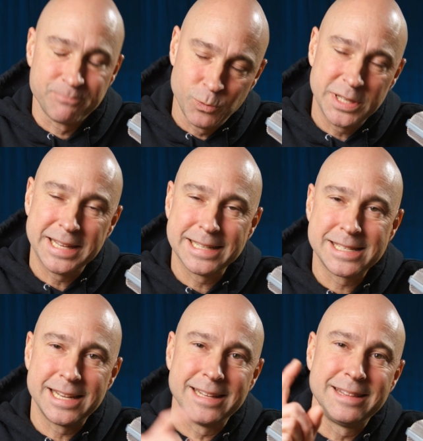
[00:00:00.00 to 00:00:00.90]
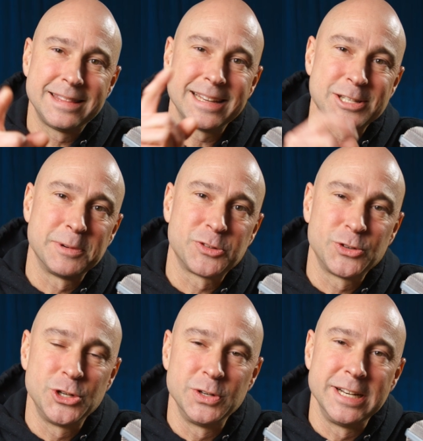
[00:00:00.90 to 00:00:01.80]
With that said, thanks so much
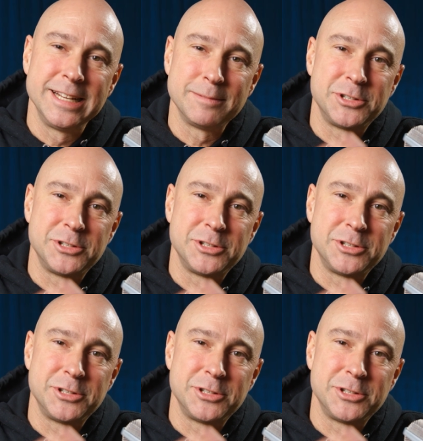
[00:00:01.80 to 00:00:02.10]
for tuning in.